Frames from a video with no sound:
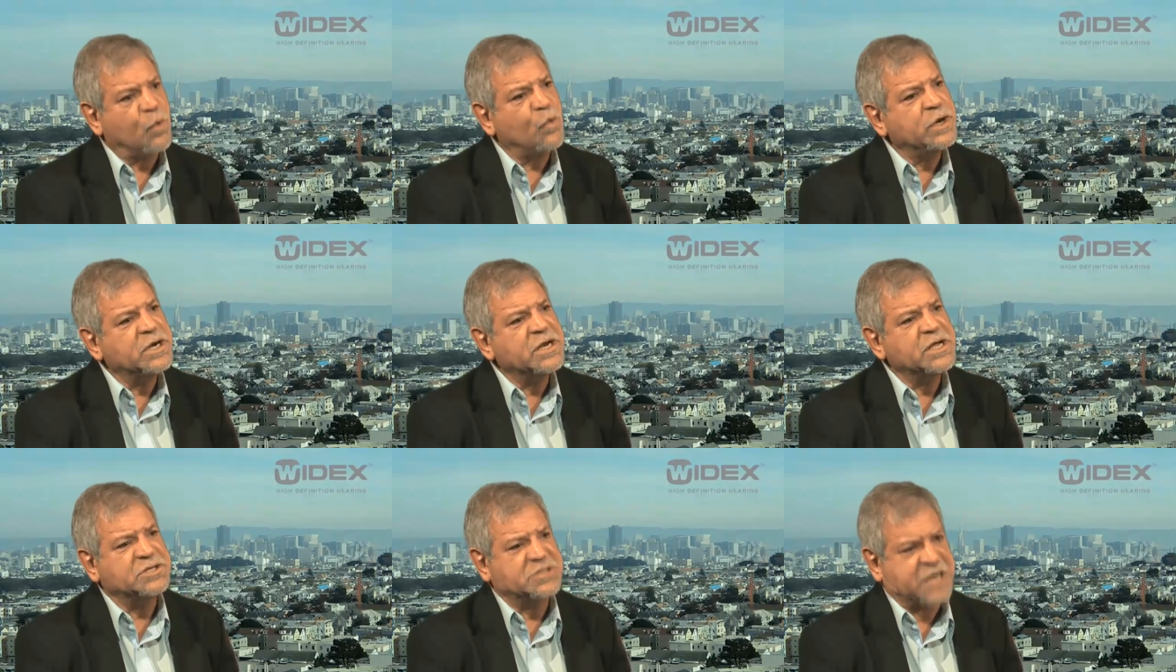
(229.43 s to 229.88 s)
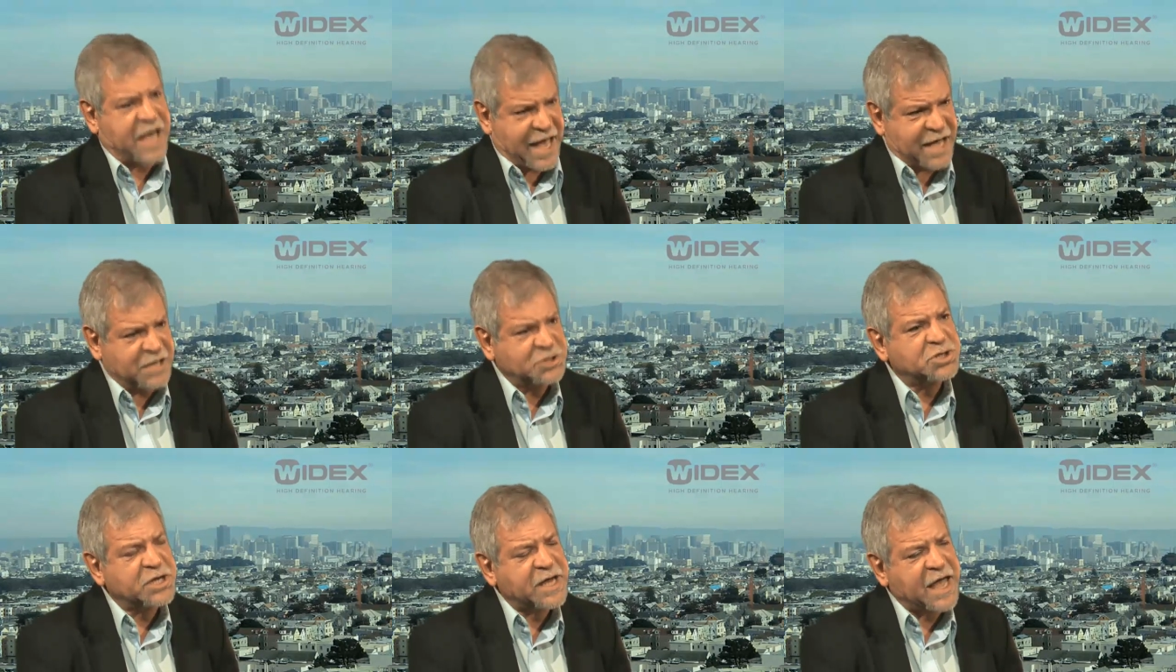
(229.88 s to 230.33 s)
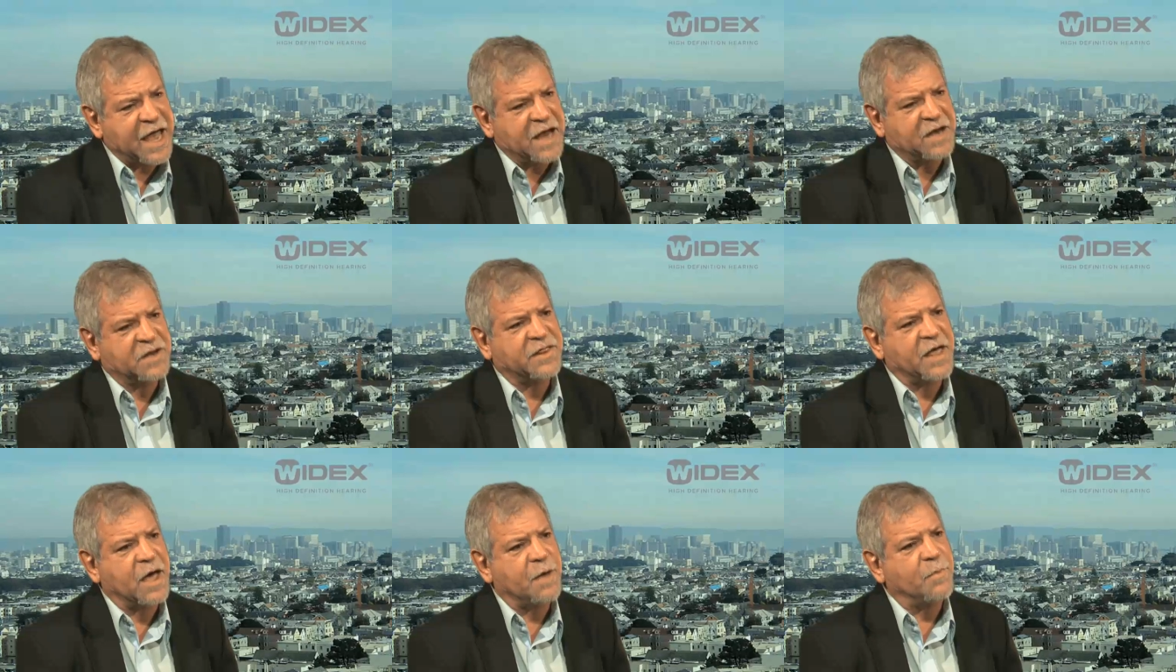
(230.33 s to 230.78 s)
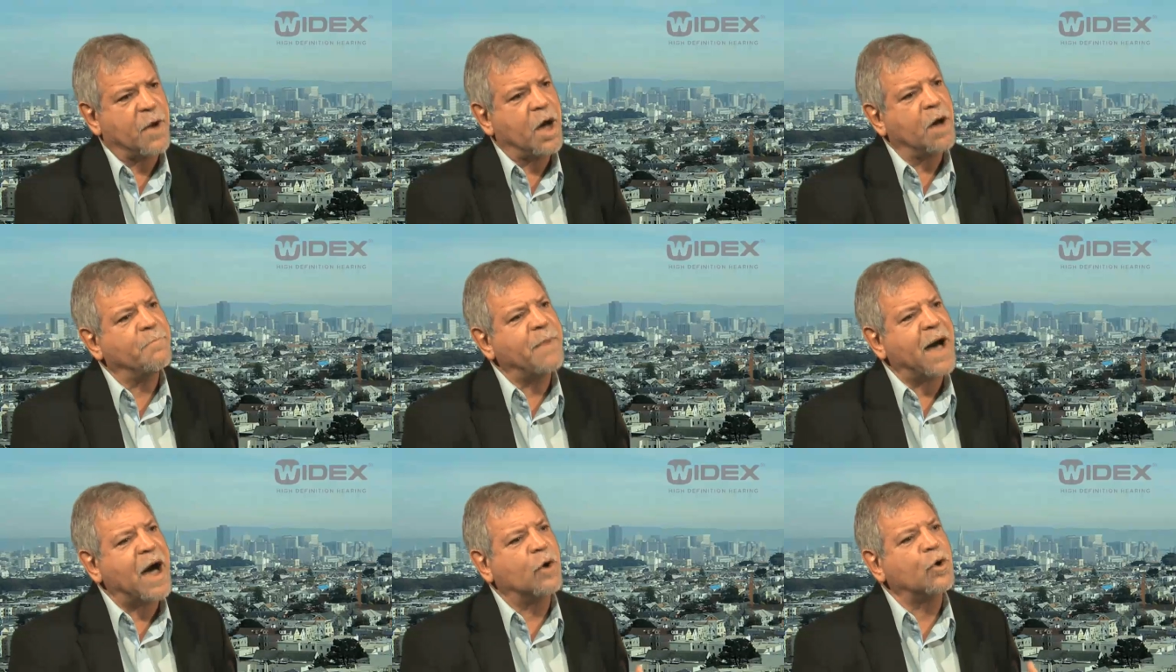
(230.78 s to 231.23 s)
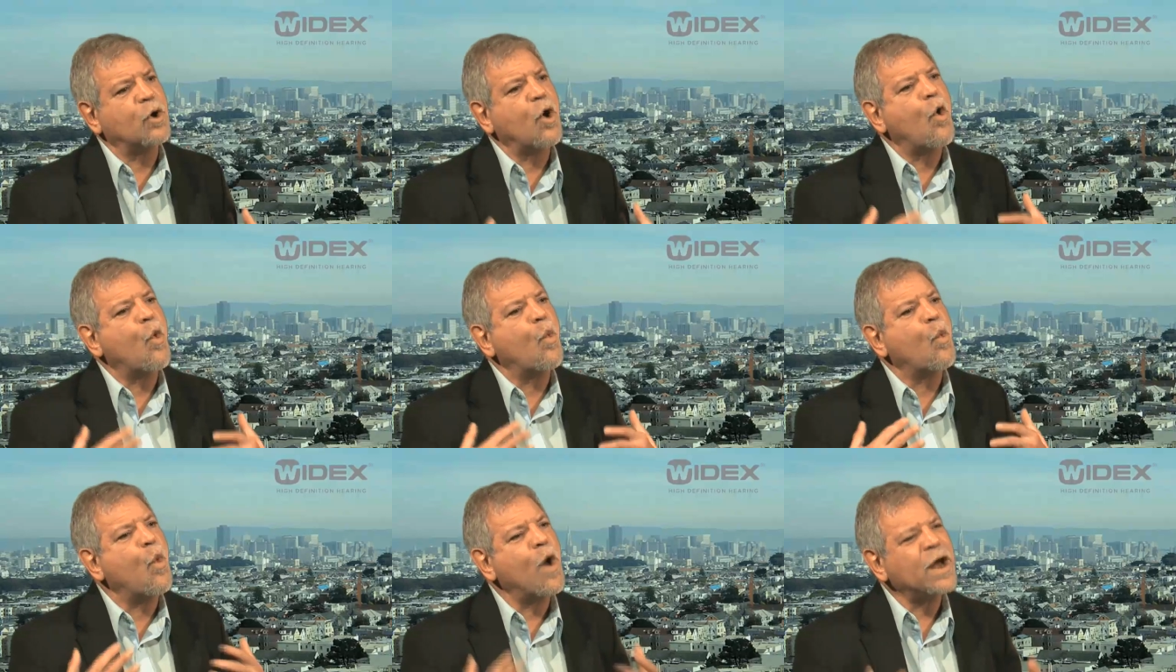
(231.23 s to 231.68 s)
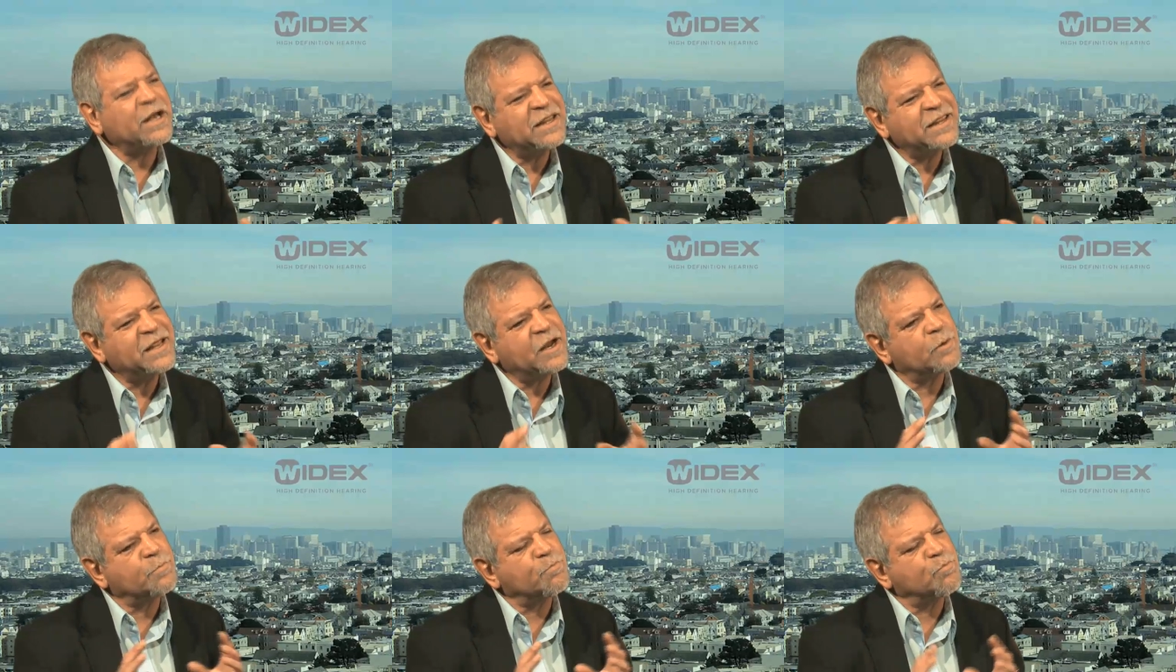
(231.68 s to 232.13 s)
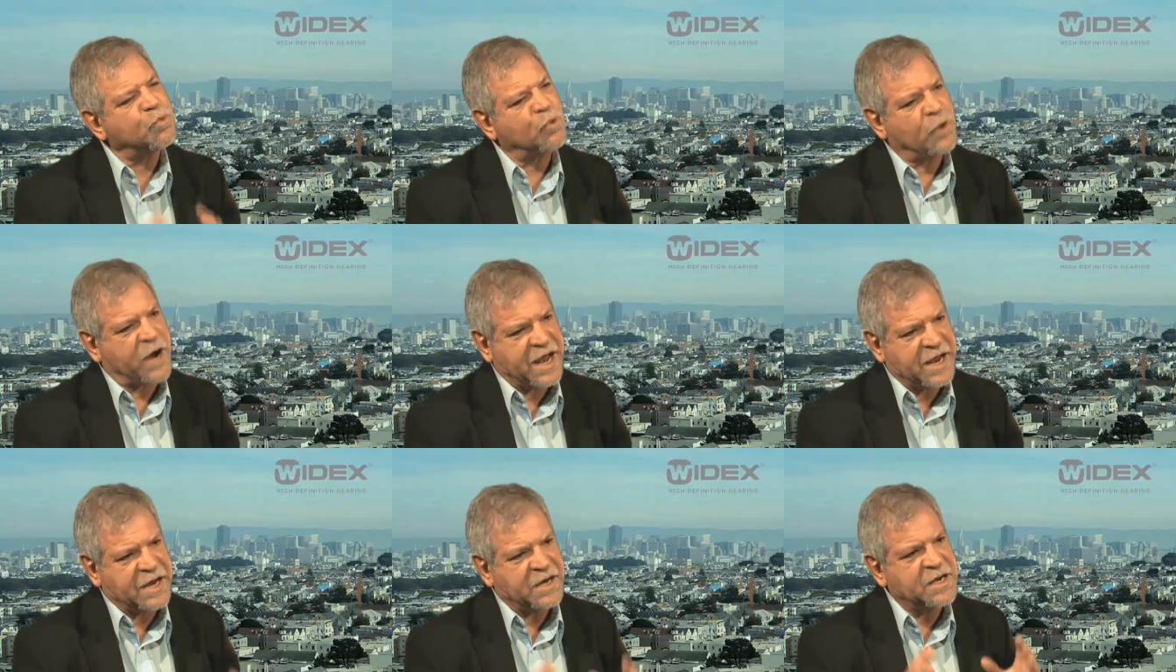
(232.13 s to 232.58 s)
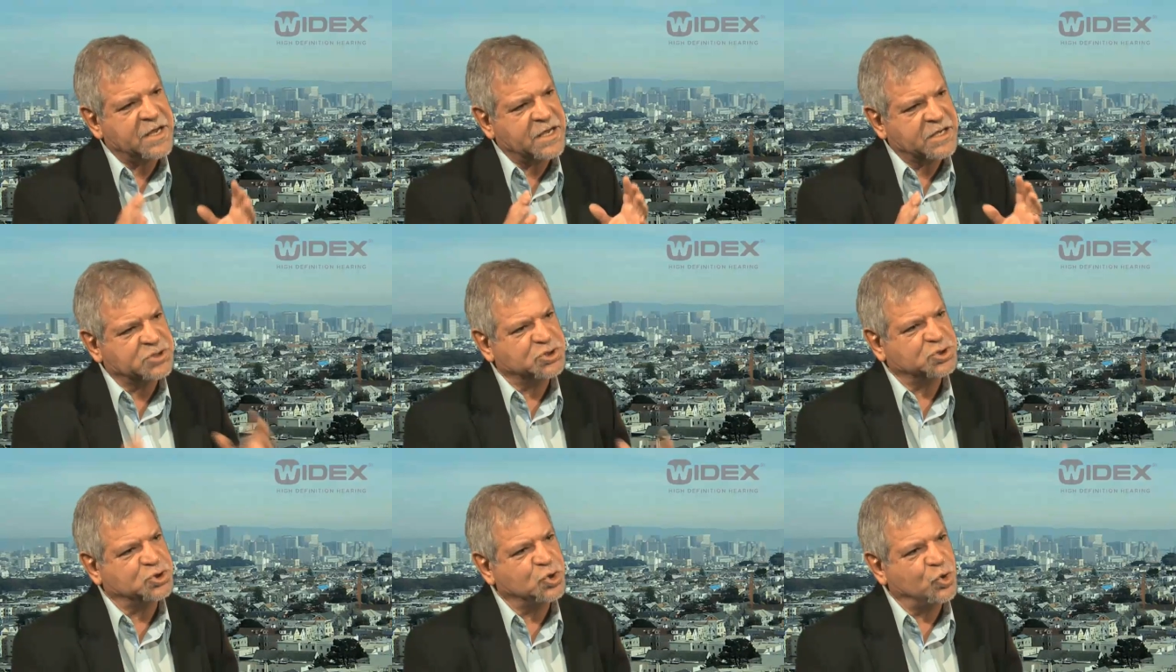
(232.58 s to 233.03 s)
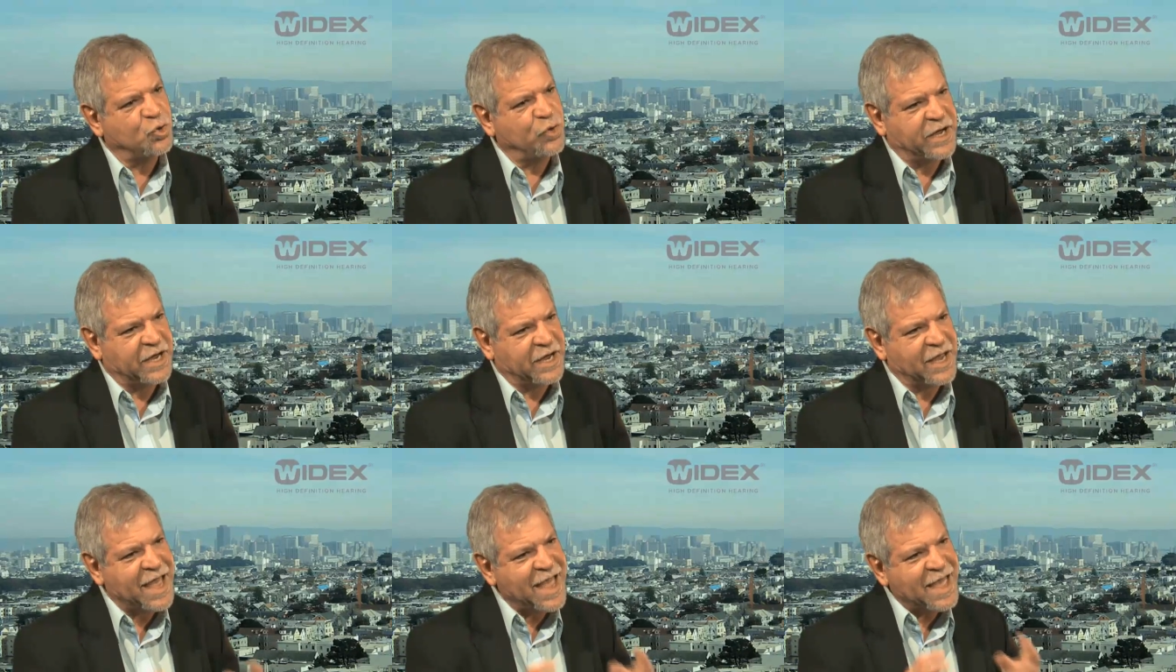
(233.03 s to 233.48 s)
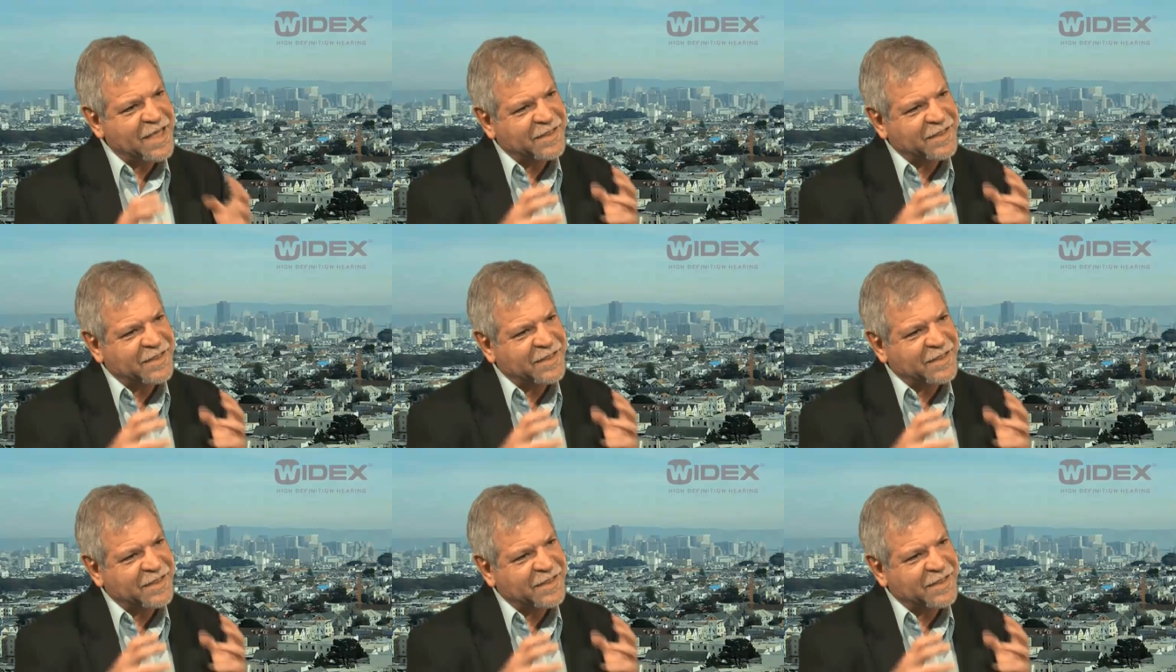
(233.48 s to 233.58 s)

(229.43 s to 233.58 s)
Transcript: We need to educate them about what their brain is doing